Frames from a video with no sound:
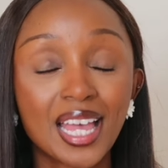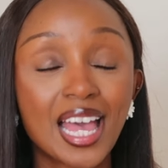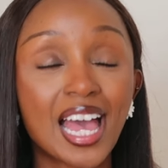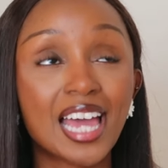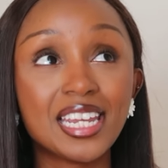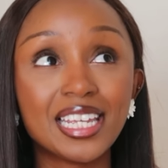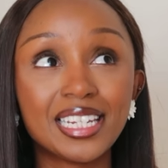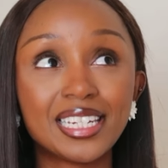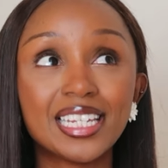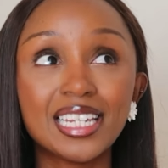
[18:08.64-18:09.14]

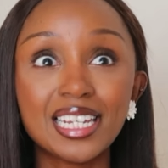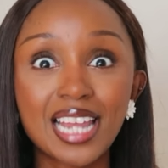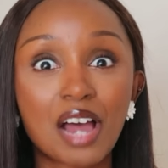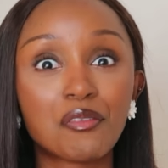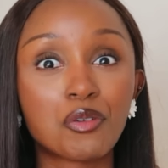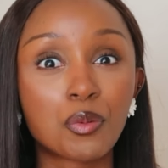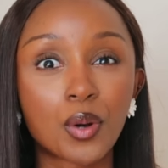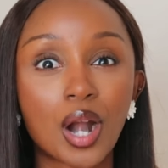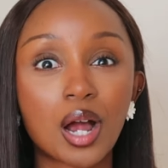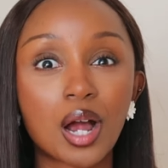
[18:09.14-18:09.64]
And he didn't
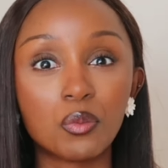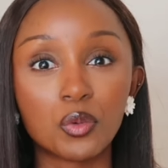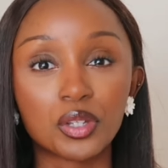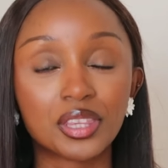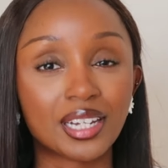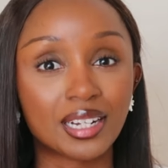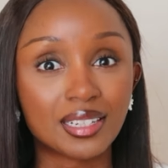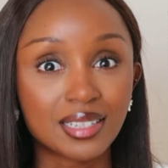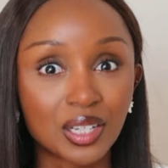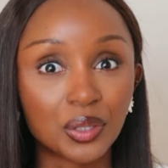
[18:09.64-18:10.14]
have a problem
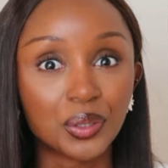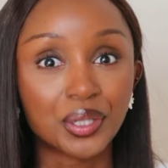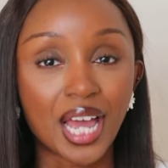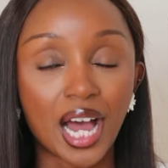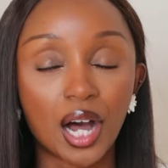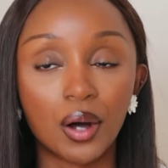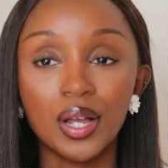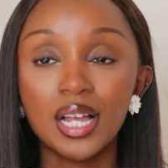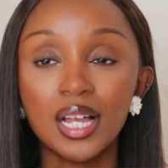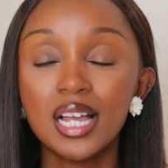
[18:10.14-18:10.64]
with it until
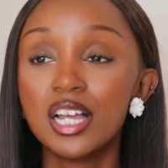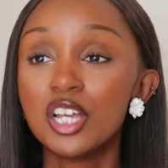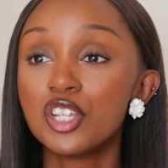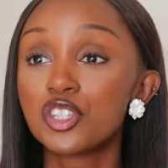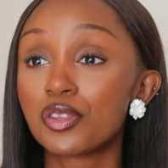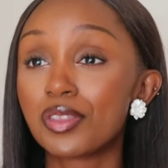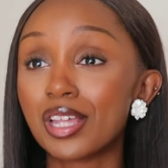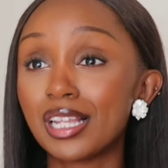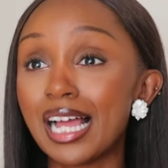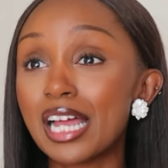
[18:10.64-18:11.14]
now.
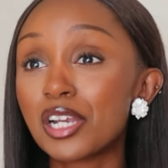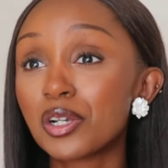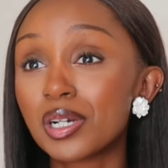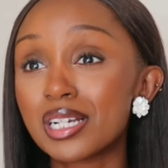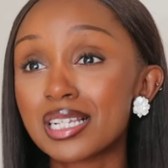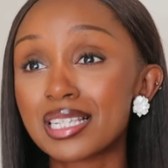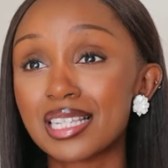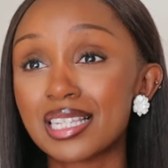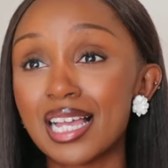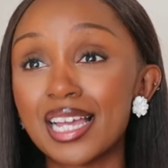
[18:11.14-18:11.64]
So the
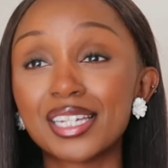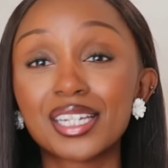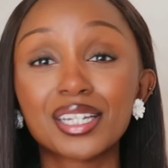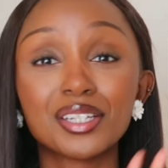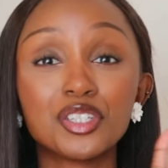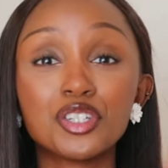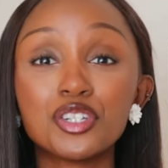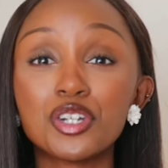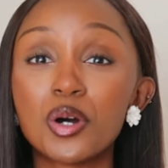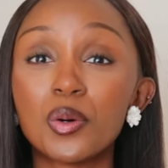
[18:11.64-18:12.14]
landlord is like,
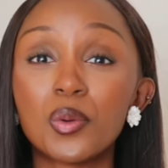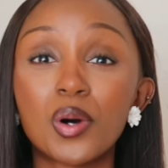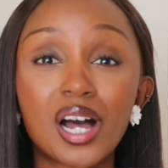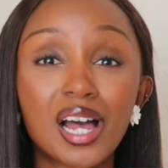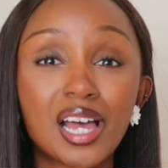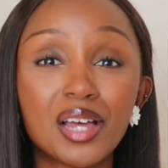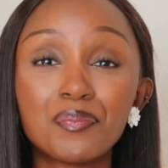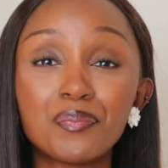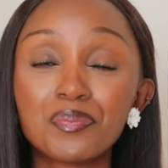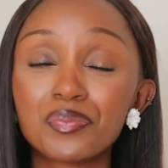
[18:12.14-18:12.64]
you know
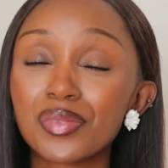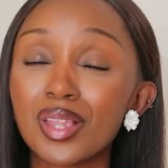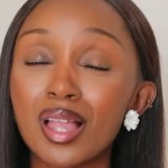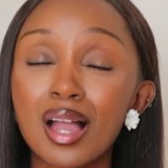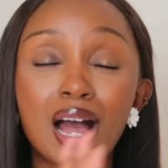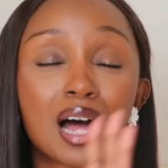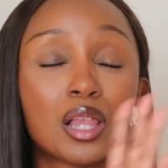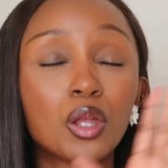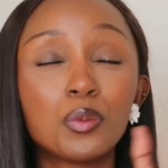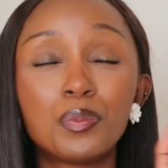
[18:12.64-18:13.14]
what?
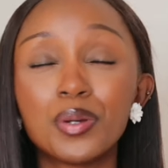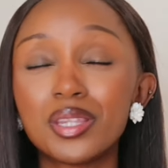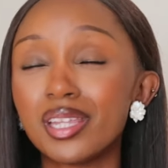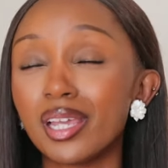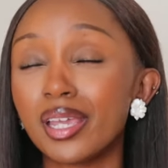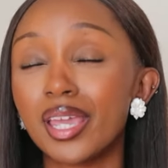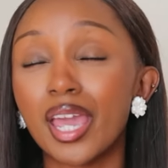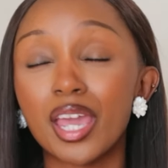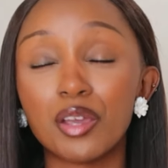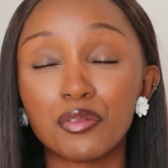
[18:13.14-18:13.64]
I'll open
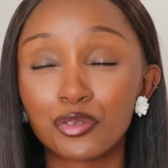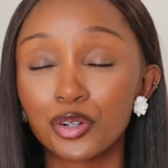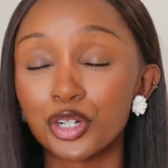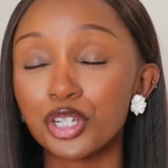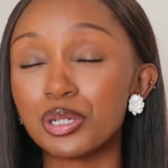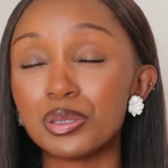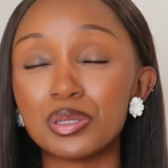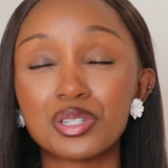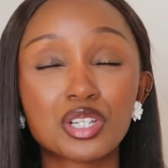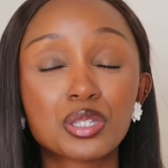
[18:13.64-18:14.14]
the gate for
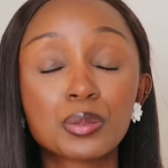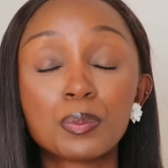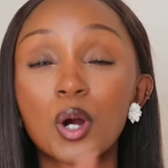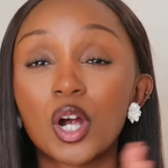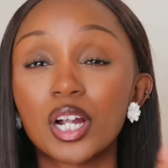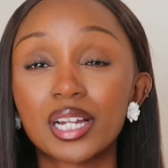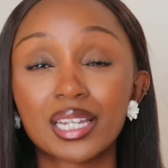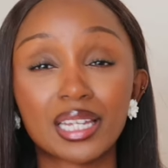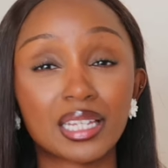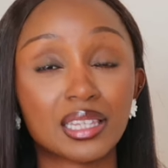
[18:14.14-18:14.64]
you, just
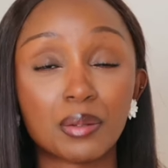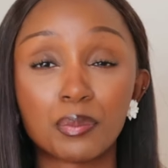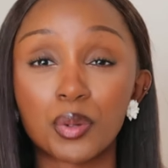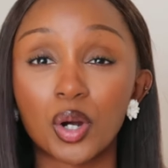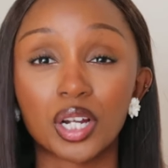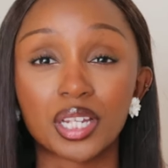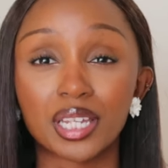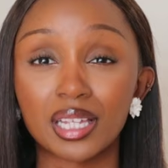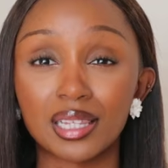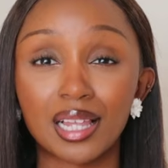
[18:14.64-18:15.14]
parking the
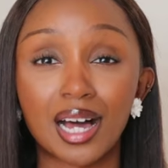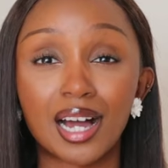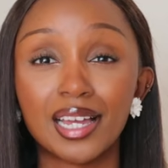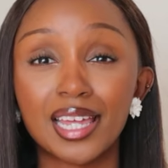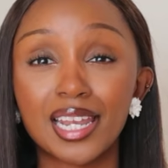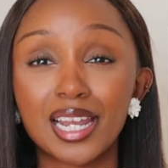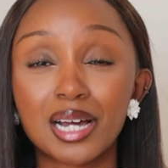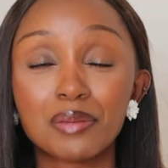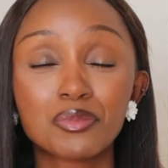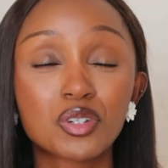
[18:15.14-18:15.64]
parking lot.
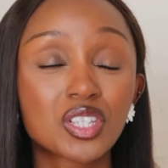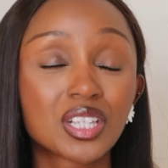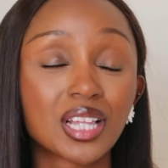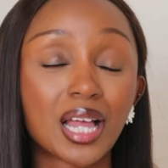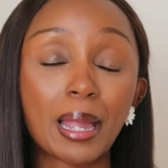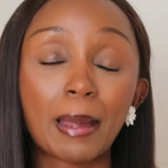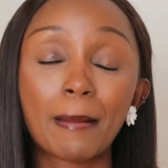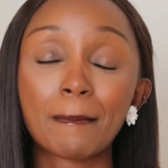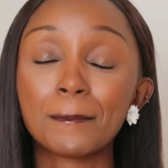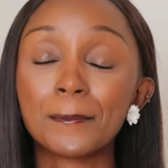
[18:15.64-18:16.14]
And I'm just
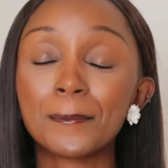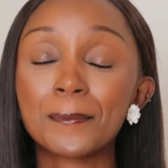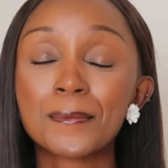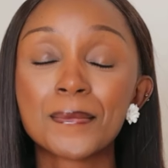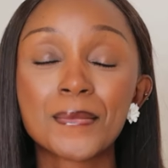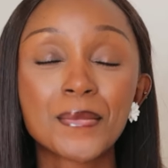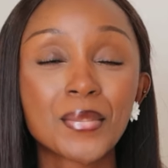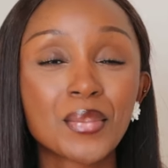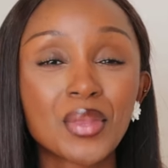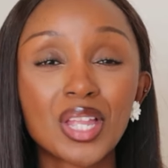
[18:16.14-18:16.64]
like,
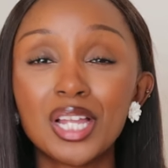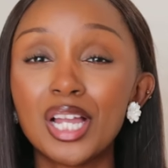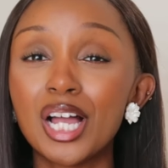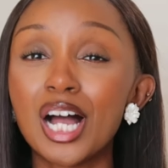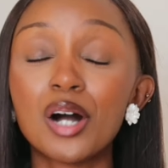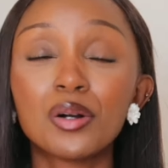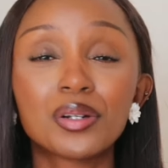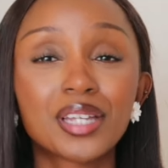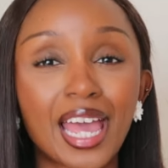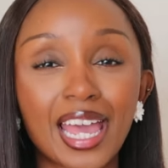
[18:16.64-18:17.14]

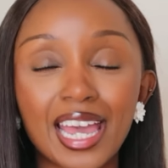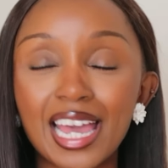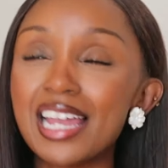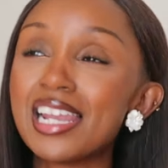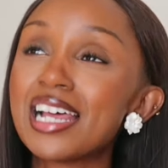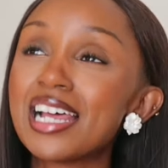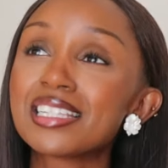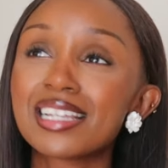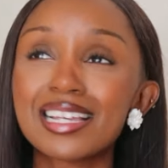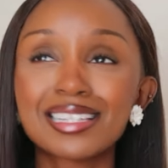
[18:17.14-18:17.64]
okay.
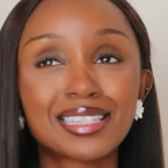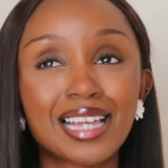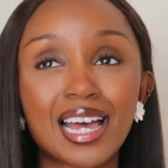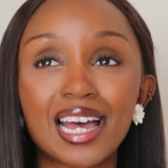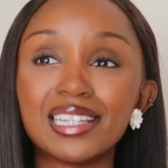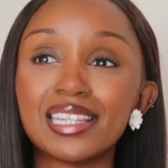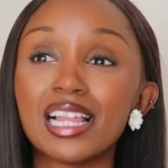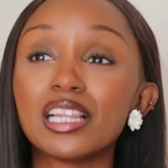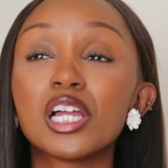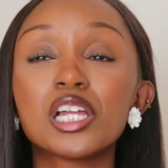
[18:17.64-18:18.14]
And as I
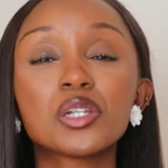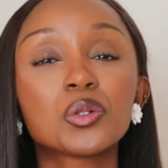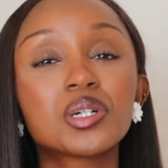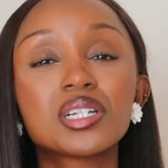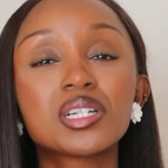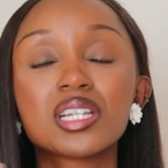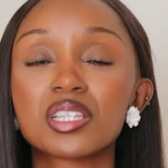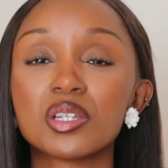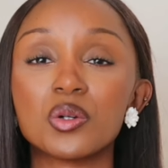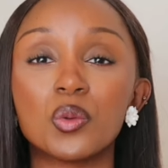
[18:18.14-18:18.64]
said, the
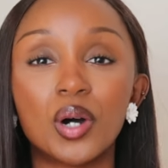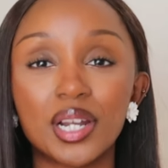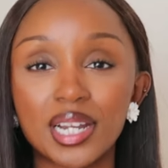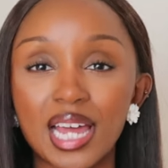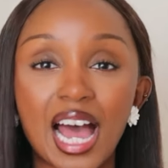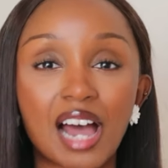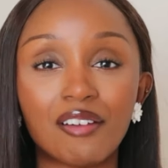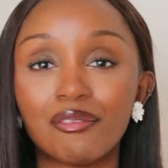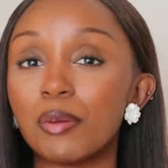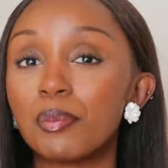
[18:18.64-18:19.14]
landlord doesn't want to
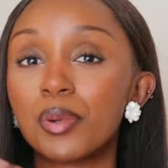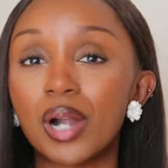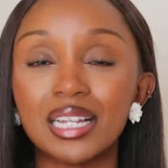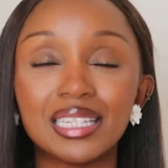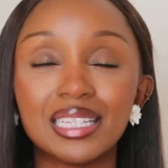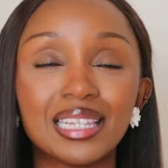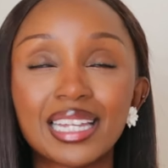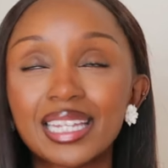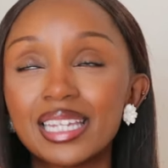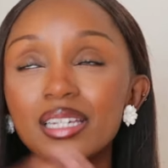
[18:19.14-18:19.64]
have a
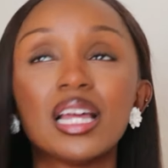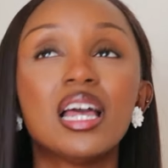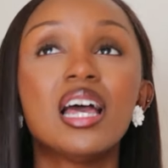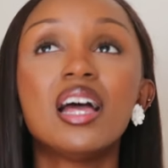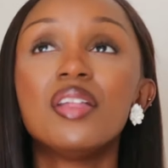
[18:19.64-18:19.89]
problem. Like, this